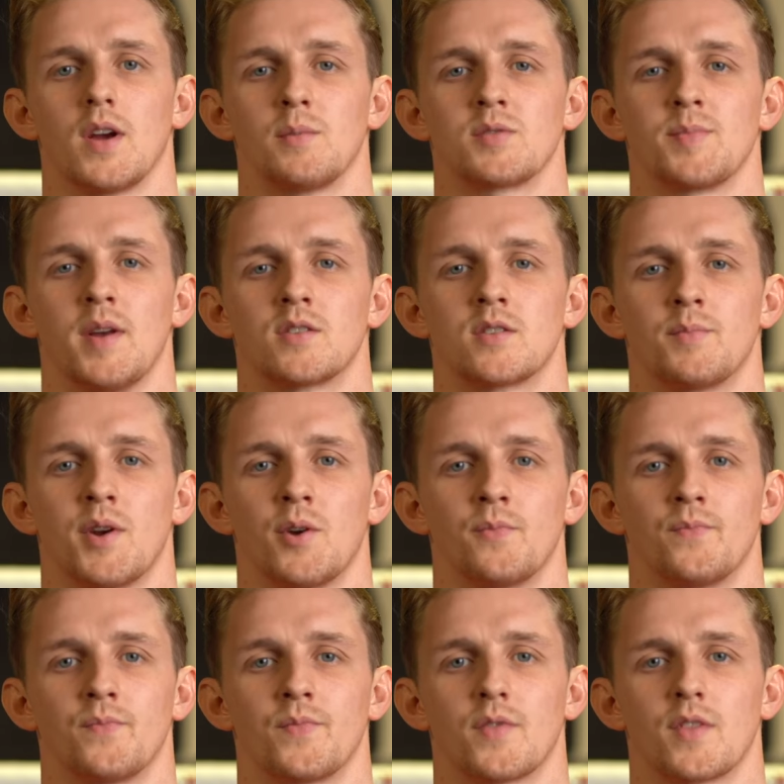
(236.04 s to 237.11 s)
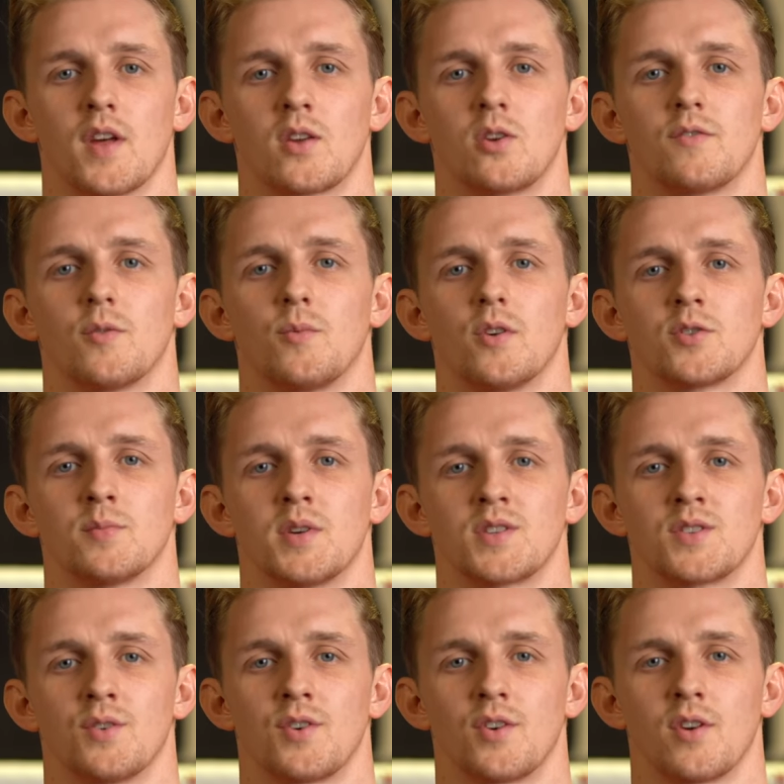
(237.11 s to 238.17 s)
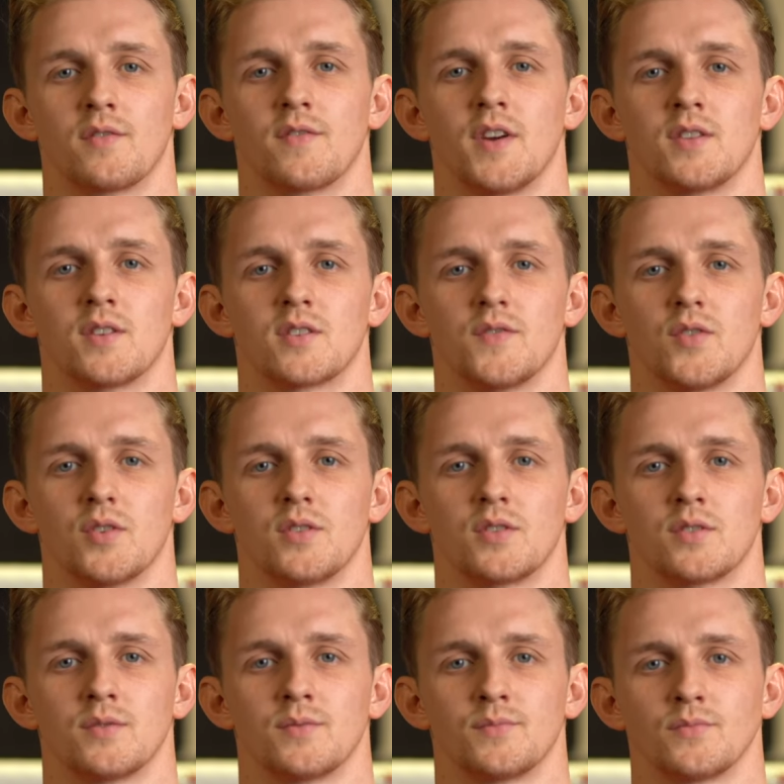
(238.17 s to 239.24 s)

I'm Spencer Brown. Thank you for watching my story on Fighters Voice.